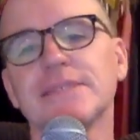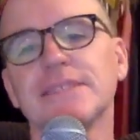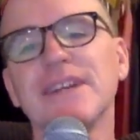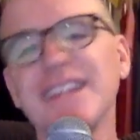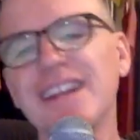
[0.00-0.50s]

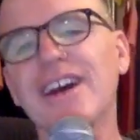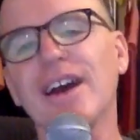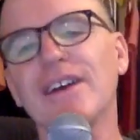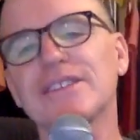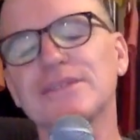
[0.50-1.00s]
But
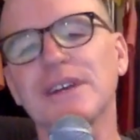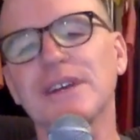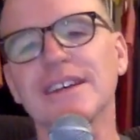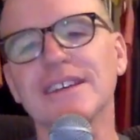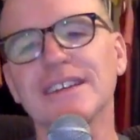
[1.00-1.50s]
I also want
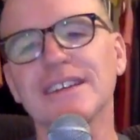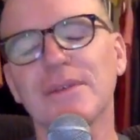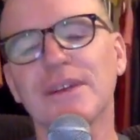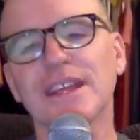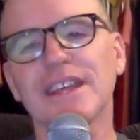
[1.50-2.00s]

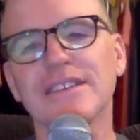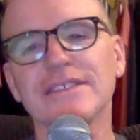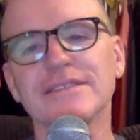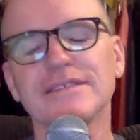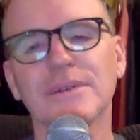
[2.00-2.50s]
to
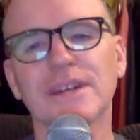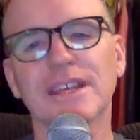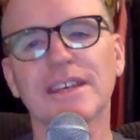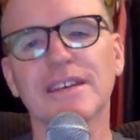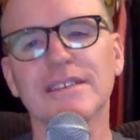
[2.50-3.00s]
kill.
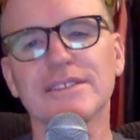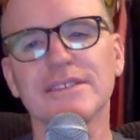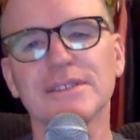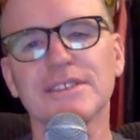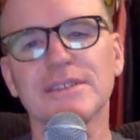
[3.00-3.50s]

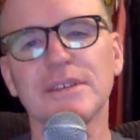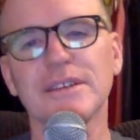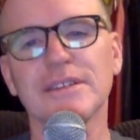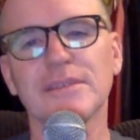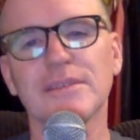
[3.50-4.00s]
So it's going to
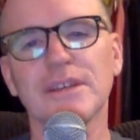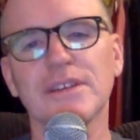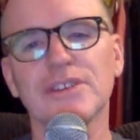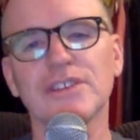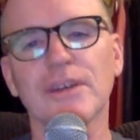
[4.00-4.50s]
be a
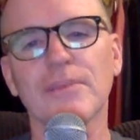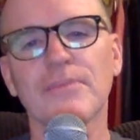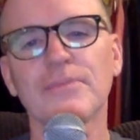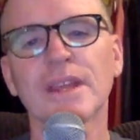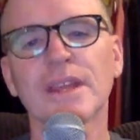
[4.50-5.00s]
good show.
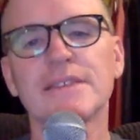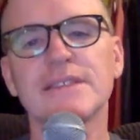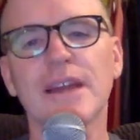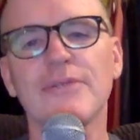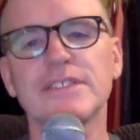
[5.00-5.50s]

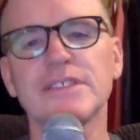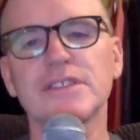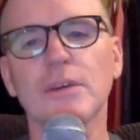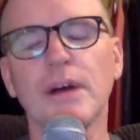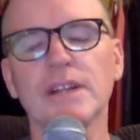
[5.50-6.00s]
San
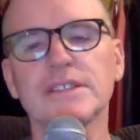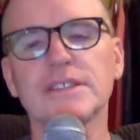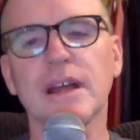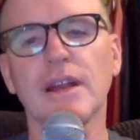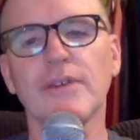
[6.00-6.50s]
Francisco
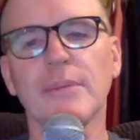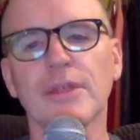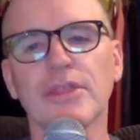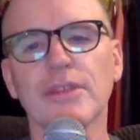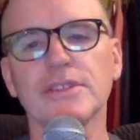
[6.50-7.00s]
Punchline, November
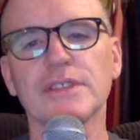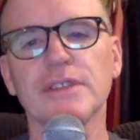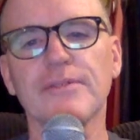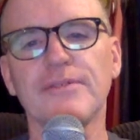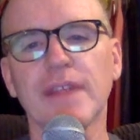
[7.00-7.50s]
3rd to the
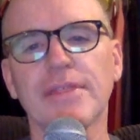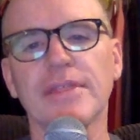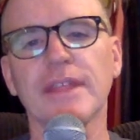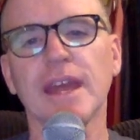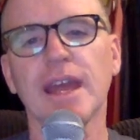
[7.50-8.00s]

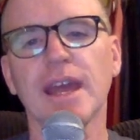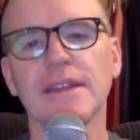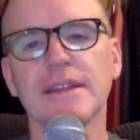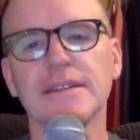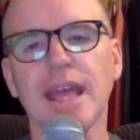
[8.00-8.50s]
5th,
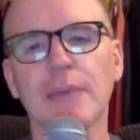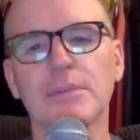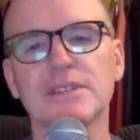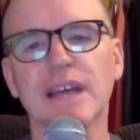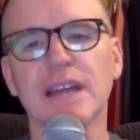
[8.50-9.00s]
and then
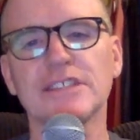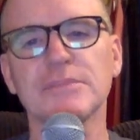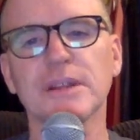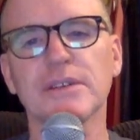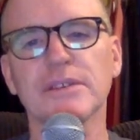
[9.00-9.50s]
Tampa Side
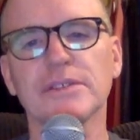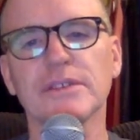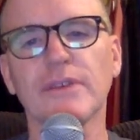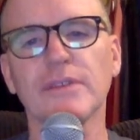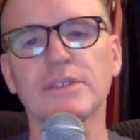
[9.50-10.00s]
Splitters,
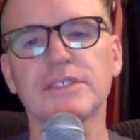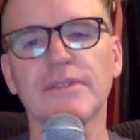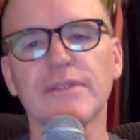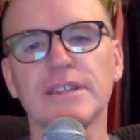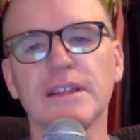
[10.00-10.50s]
November
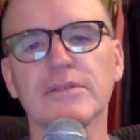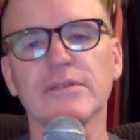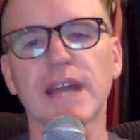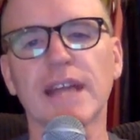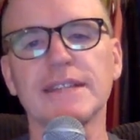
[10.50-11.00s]
17th
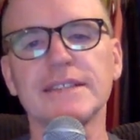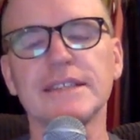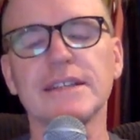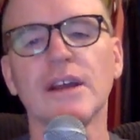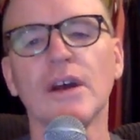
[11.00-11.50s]
through
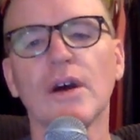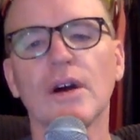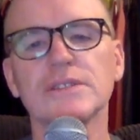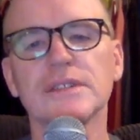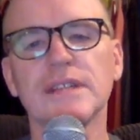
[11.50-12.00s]
19th.
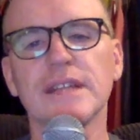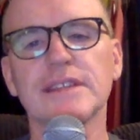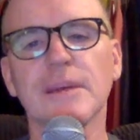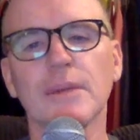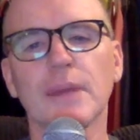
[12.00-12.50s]
Also
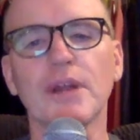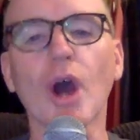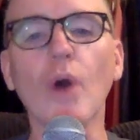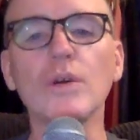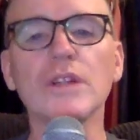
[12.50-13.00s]
dates coming up in
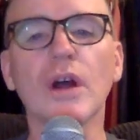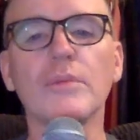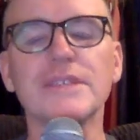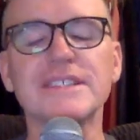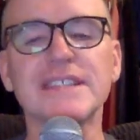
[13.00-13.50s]

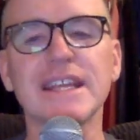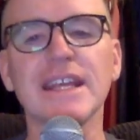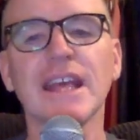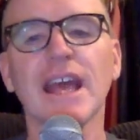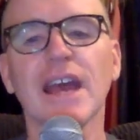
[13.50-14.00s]
Oklahoma
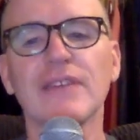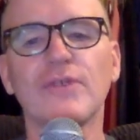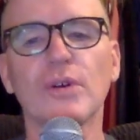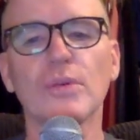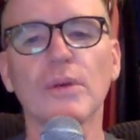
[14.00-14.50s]
City and
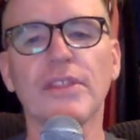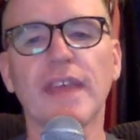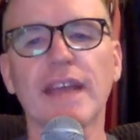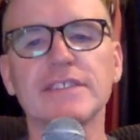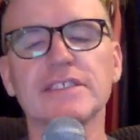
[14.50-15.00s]
Fort Worth,
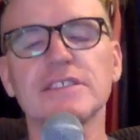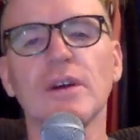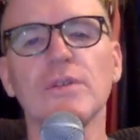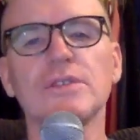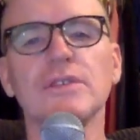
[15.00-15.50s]
Texas.
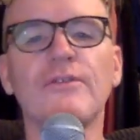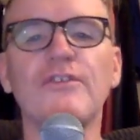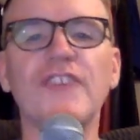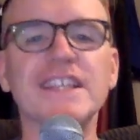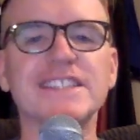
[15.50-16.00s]
Go to
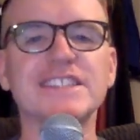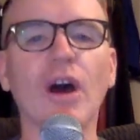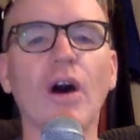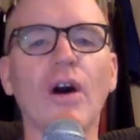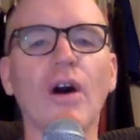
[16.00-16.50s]

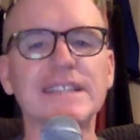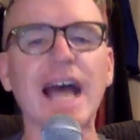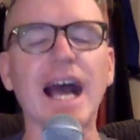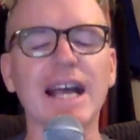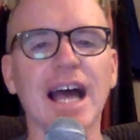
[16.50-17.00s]

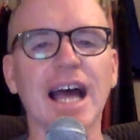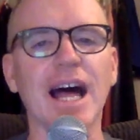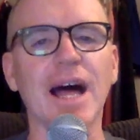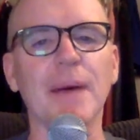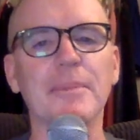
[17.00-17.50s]

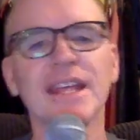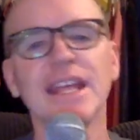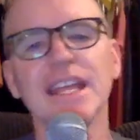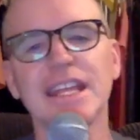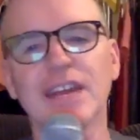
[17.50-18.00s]
Fitzdog.com.
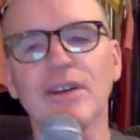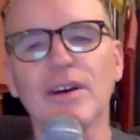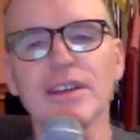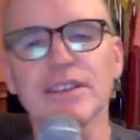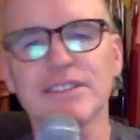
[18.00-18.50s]
Get
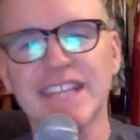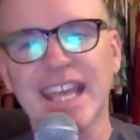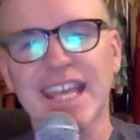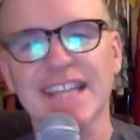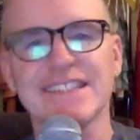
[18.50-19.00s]
all your
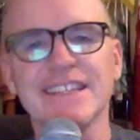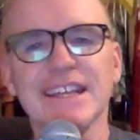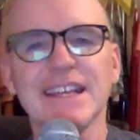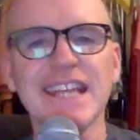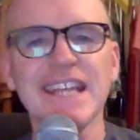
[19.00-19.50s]
ticket
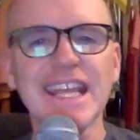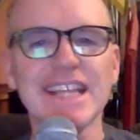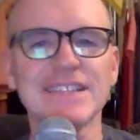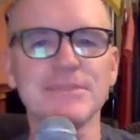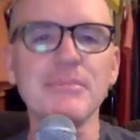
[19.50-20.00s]

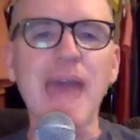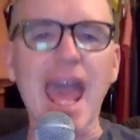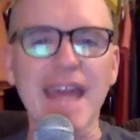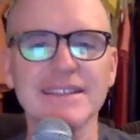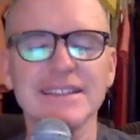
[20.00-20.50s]
needs
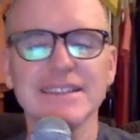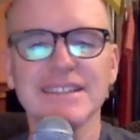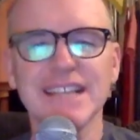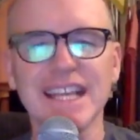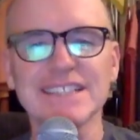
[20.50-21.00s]
met
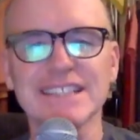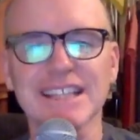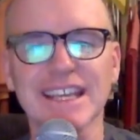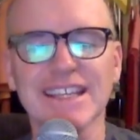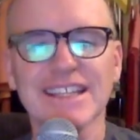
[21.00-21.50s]

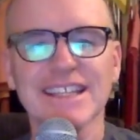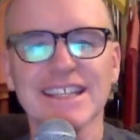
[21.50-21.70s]
easily.